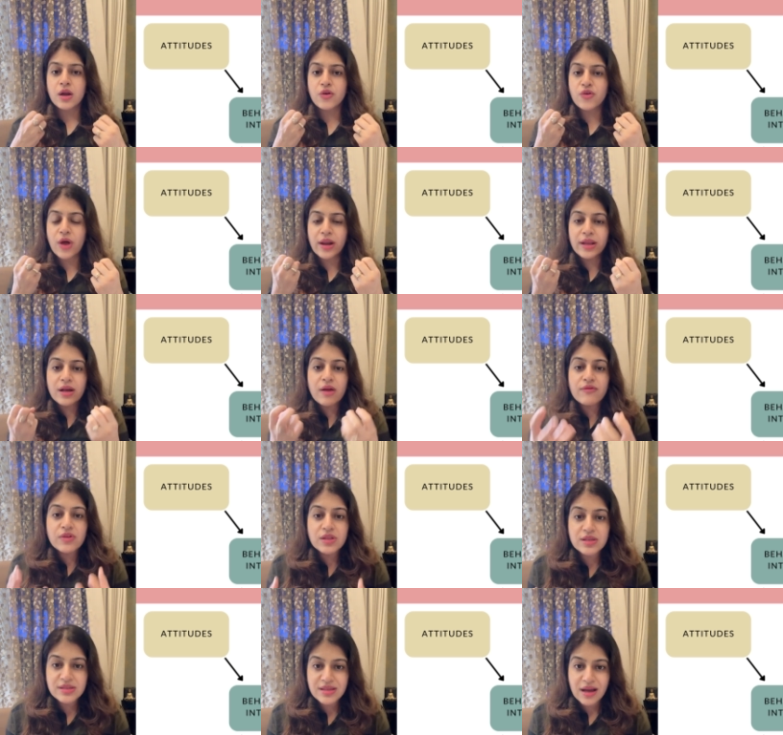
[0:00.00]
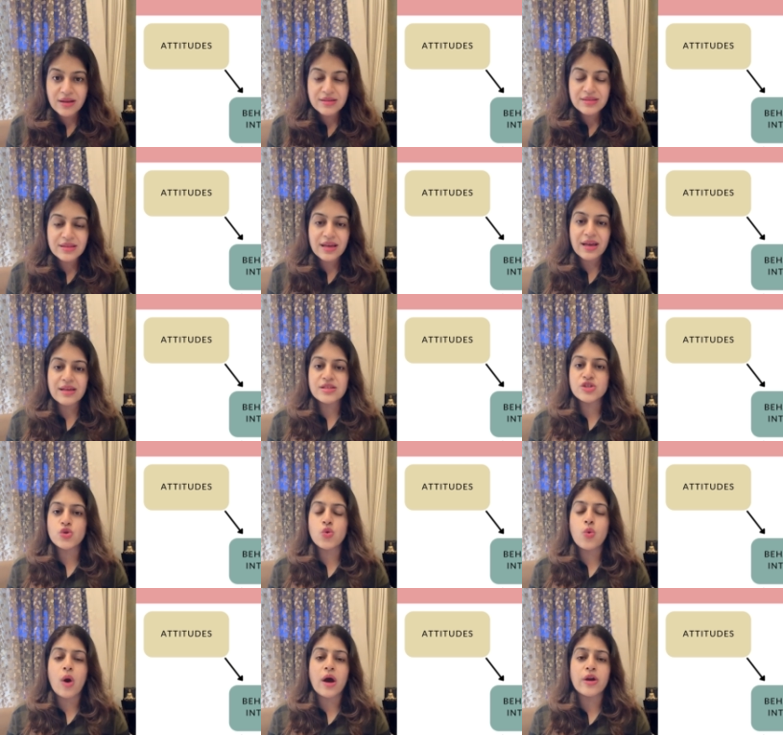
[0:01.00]
running after the success,
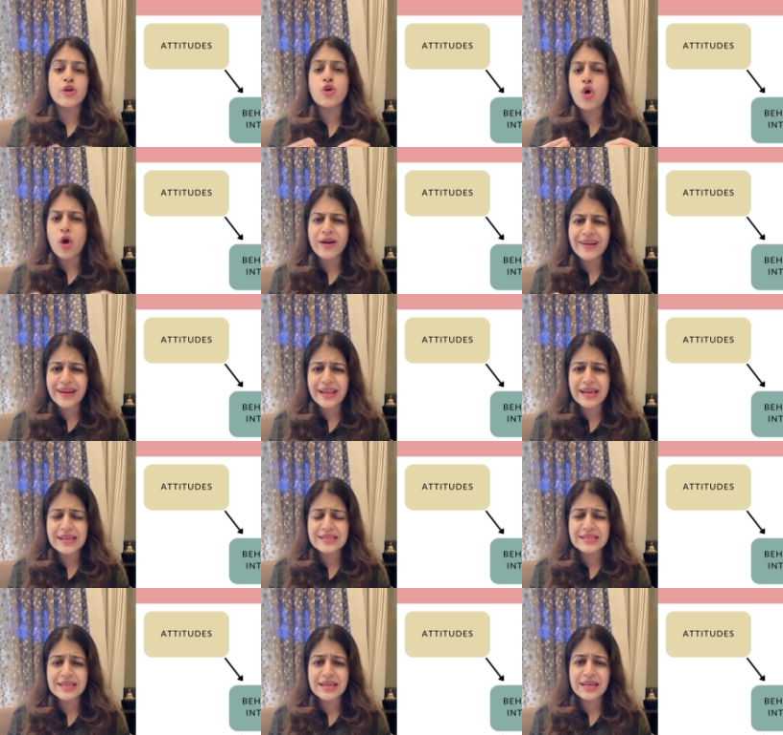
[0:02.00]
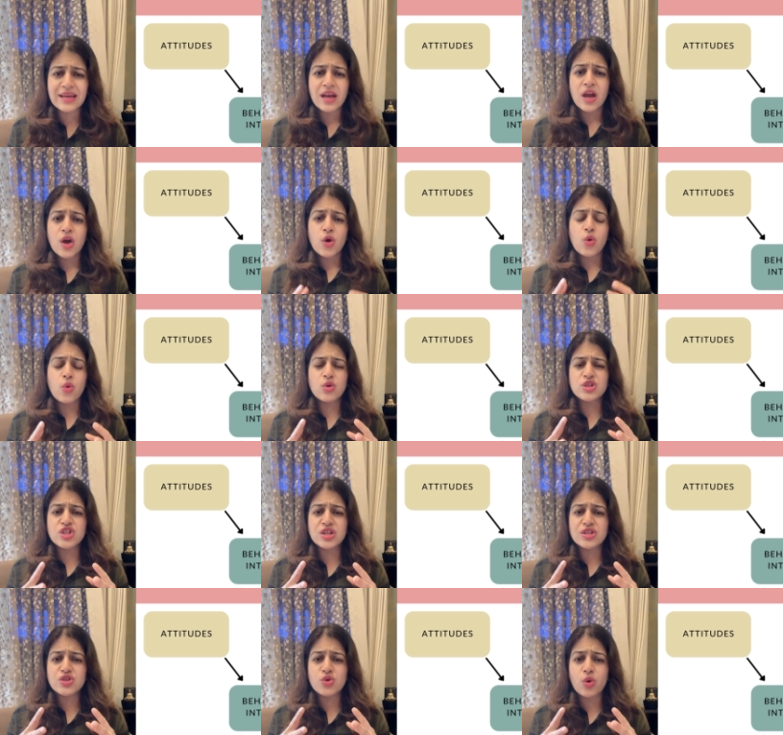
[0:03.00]
who are not lazy, who
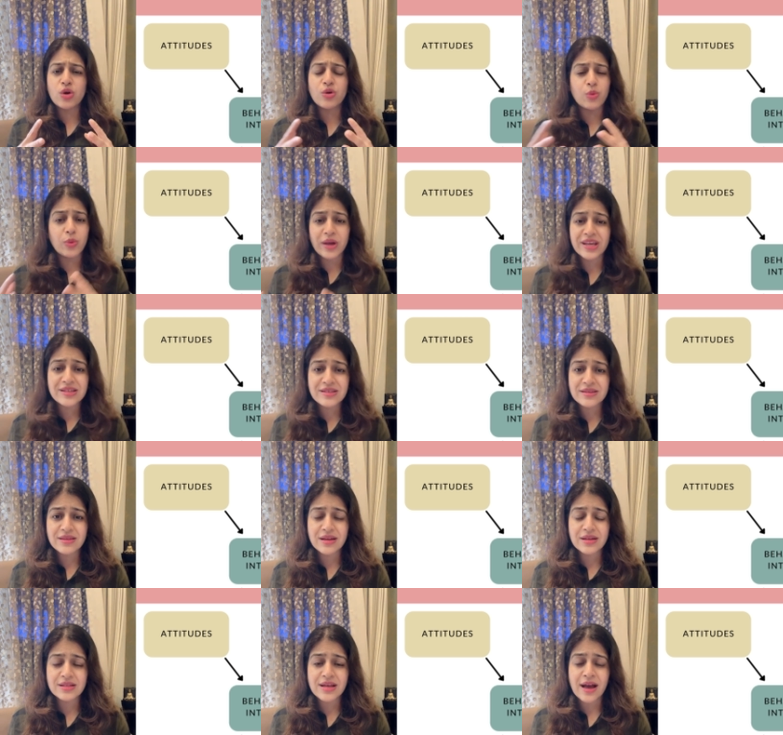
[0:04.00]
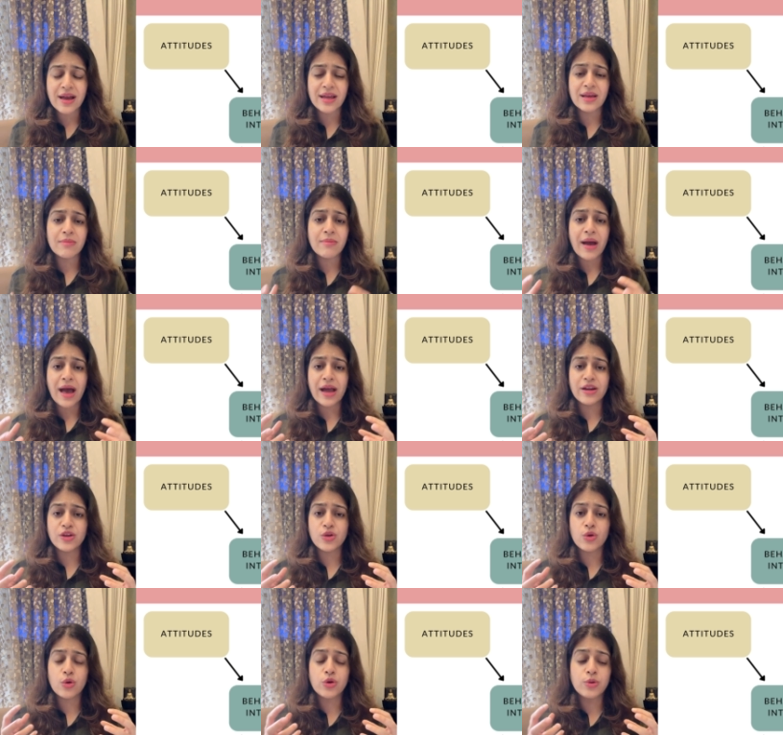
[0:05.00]
just don't waste their time and,
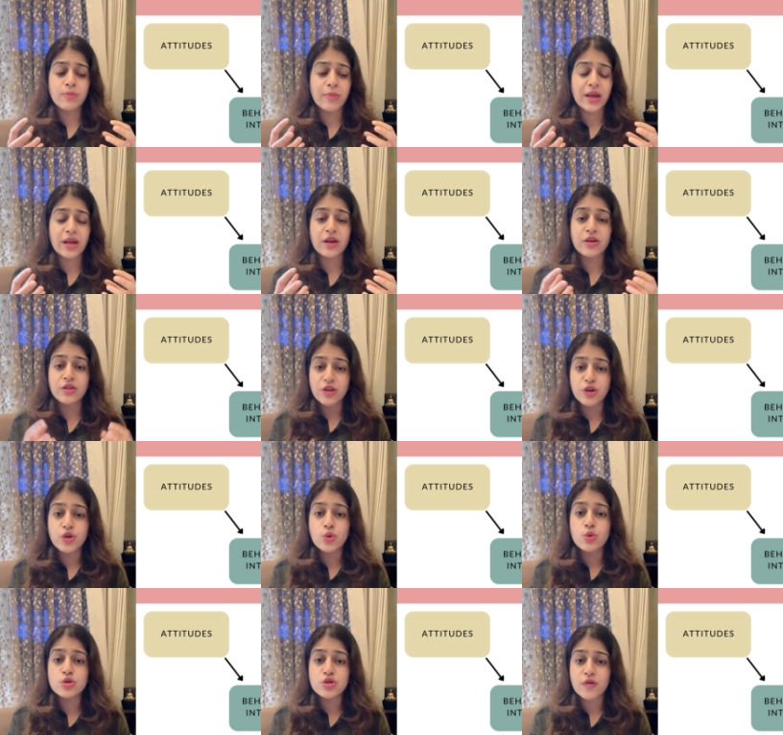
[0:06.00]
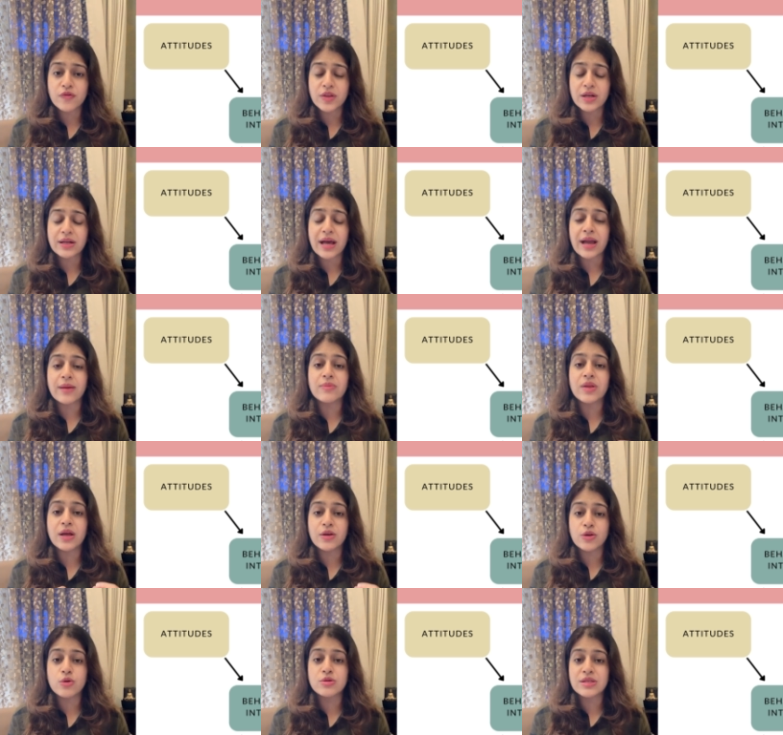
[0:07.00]
you know, make the use of their time.
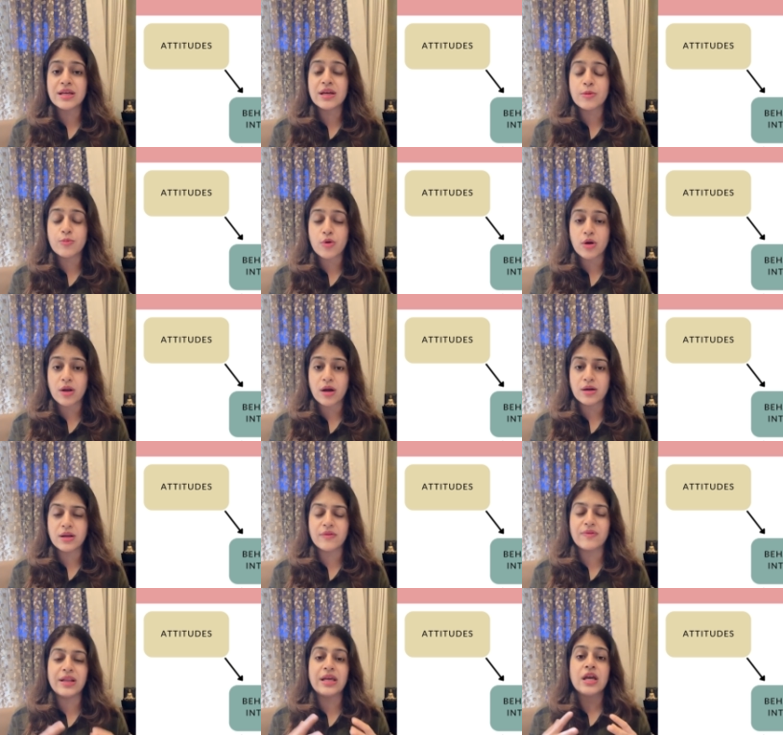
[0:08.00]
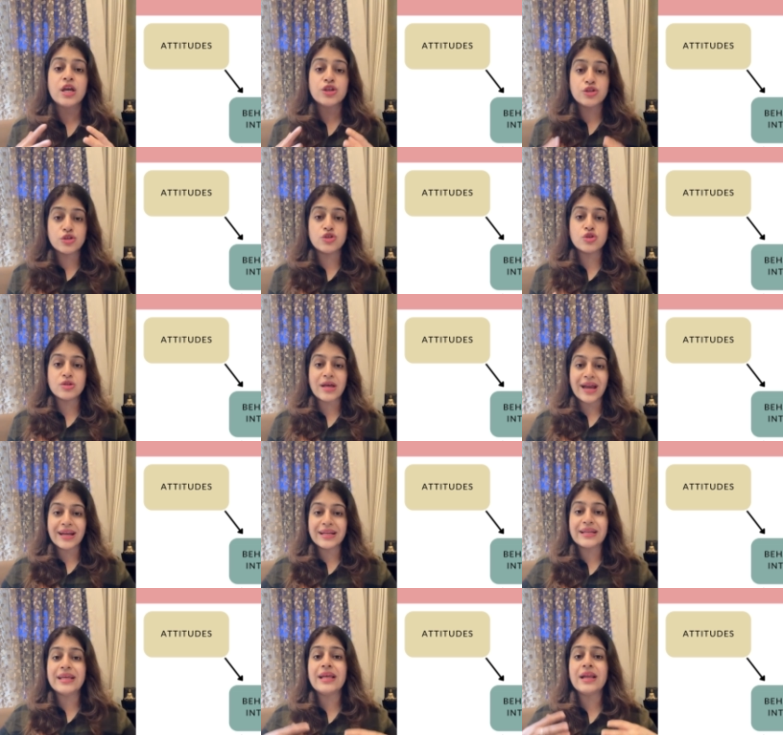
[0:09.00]
They're using it productively. So
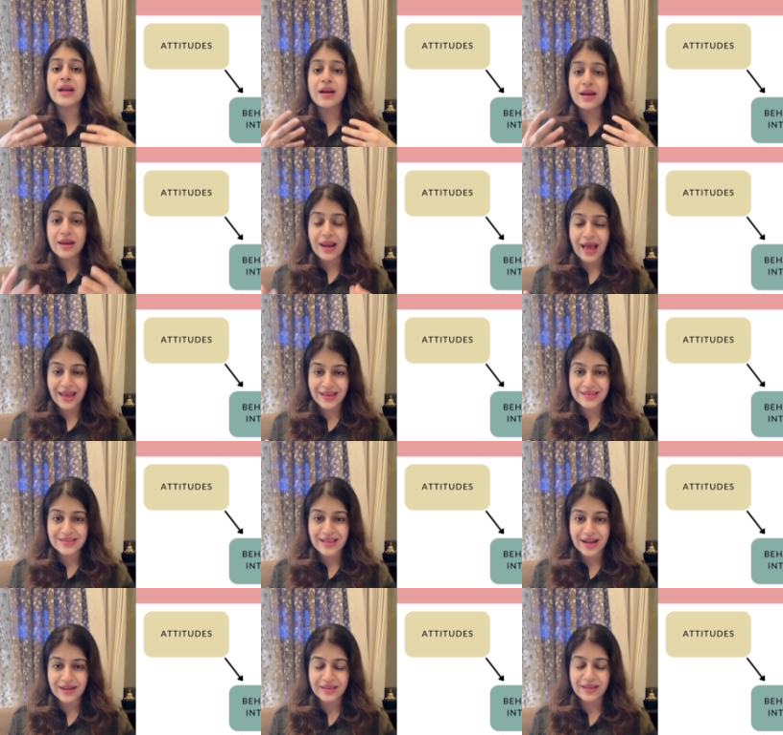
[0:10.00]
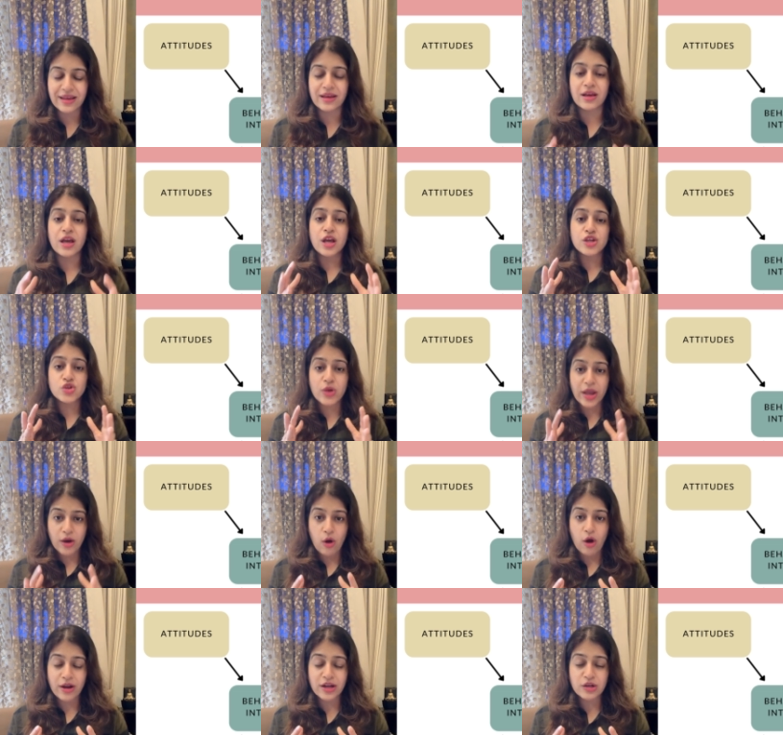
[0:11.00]
society likes that thing. So
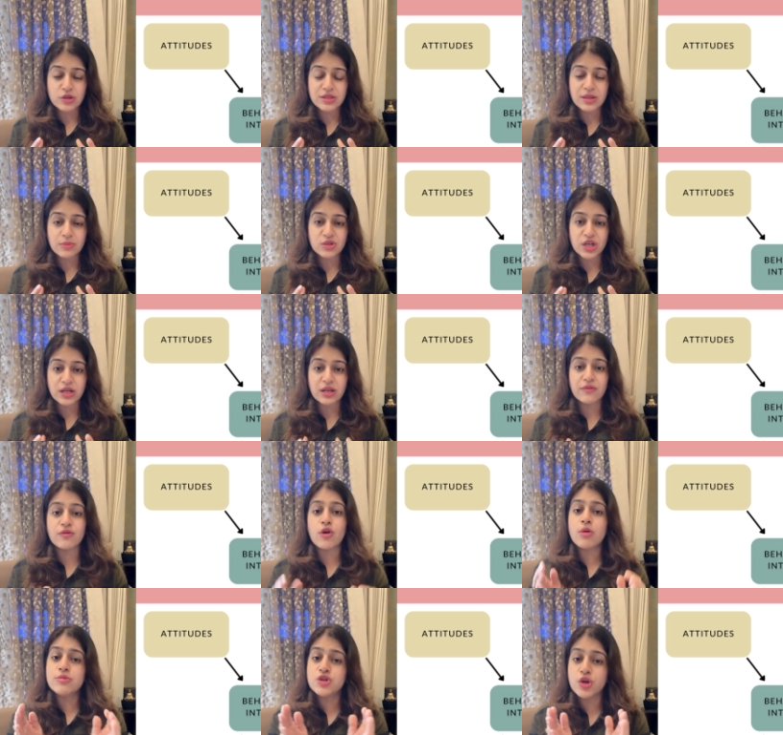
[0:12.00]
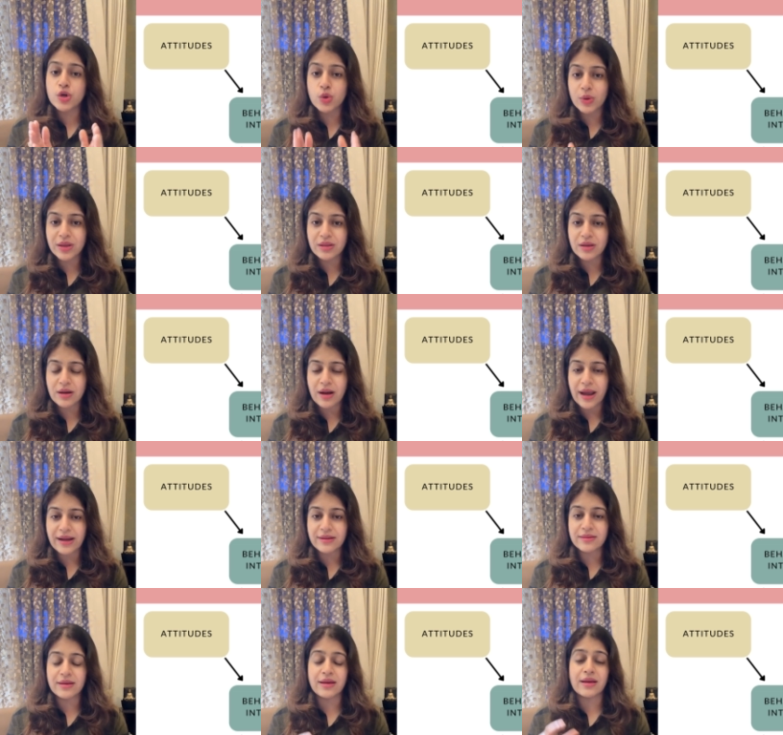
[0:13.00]
according to subjective norms, you're doing the
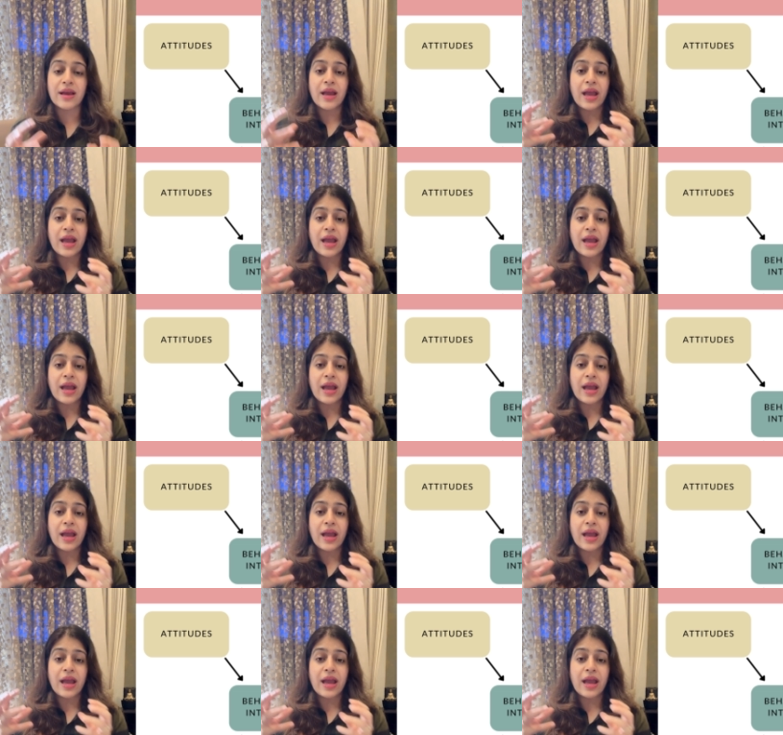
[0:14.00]
right thing.